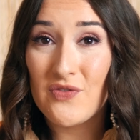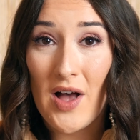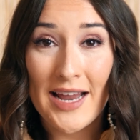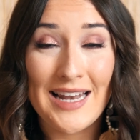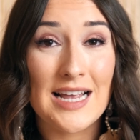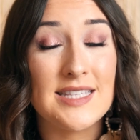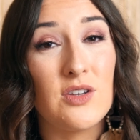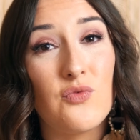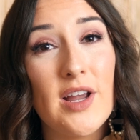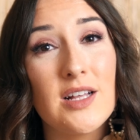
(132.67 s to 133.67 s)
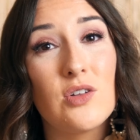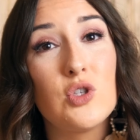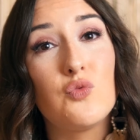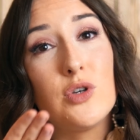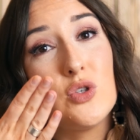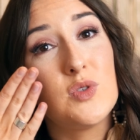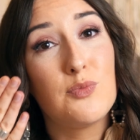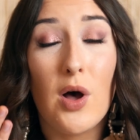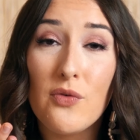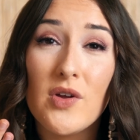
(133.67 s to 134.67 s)
fine lines and wrinkles,
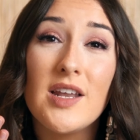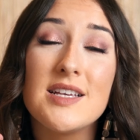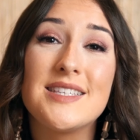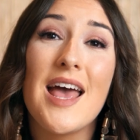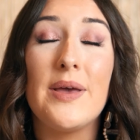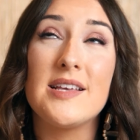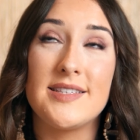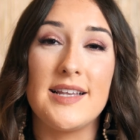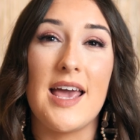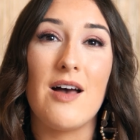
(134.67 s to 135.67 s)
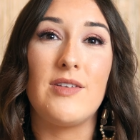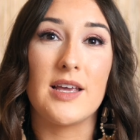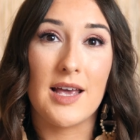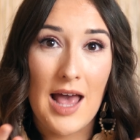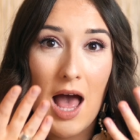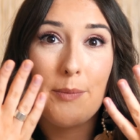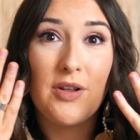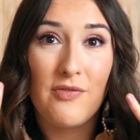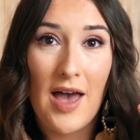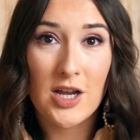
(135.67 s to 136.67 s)
reduce puffiness, basically have like a
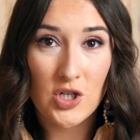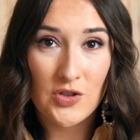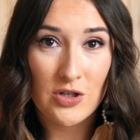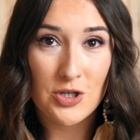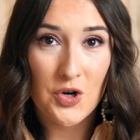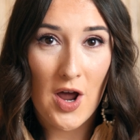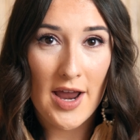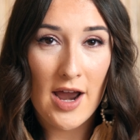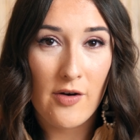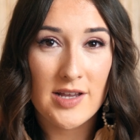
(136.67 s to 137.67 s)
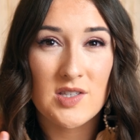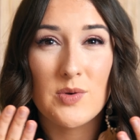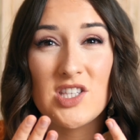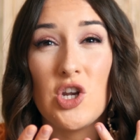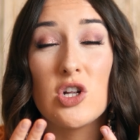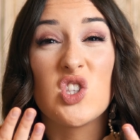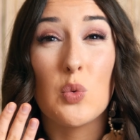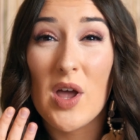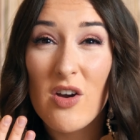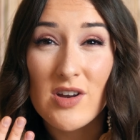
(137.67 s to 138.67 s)
calming effect on the under eye area so it's not
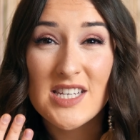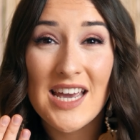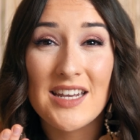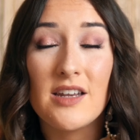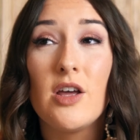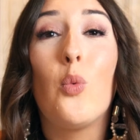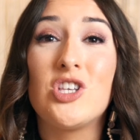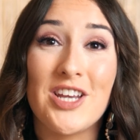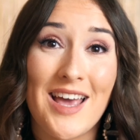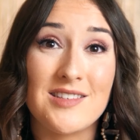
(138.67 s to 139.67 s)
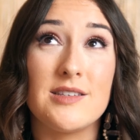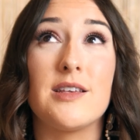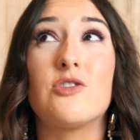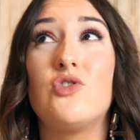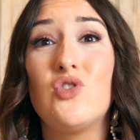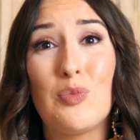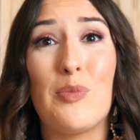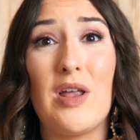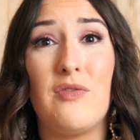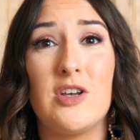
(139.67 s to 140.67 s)
so irritated, which I guess is like super
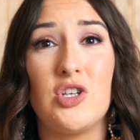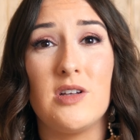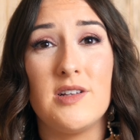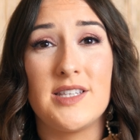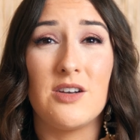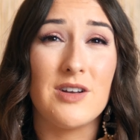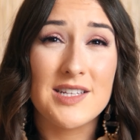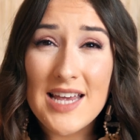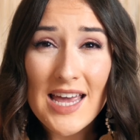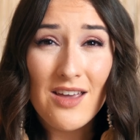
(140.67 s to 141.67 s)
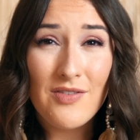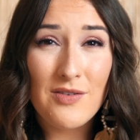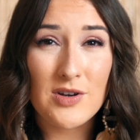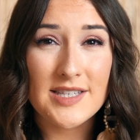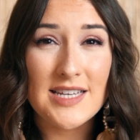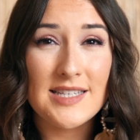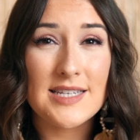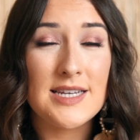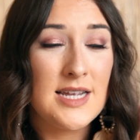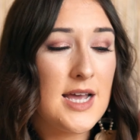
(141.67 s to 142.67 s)
beneficial considering it's hay fever
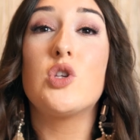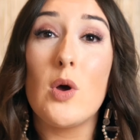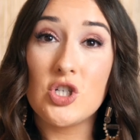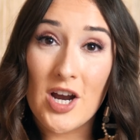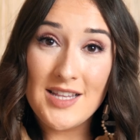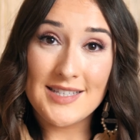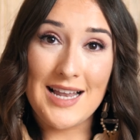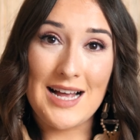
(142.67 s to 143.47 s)
season. So I tried this